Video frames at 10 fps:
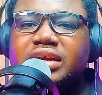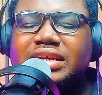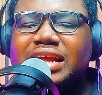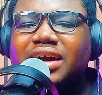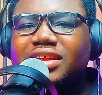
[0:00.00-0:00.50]

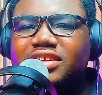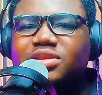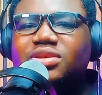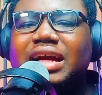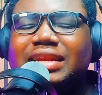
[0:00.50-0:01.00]
Now let's
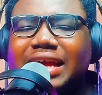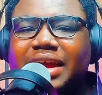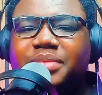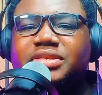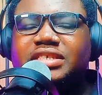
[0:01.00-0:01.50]
look at the
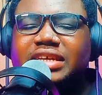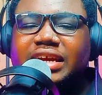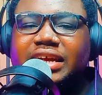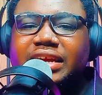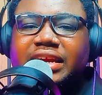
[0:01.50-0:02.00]

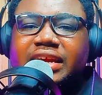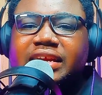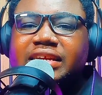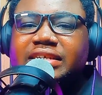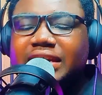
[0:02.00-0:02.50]
MTN
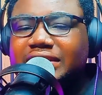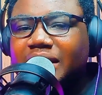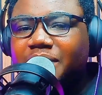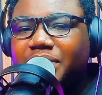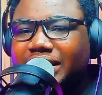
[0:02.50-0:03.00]
data
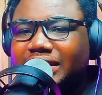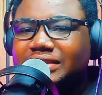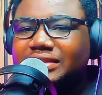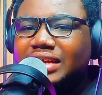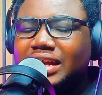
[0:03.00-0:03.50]

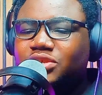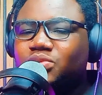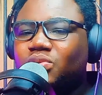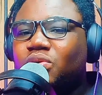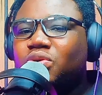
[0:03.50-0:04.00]
packages as
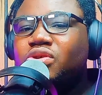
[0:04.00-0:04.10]
well.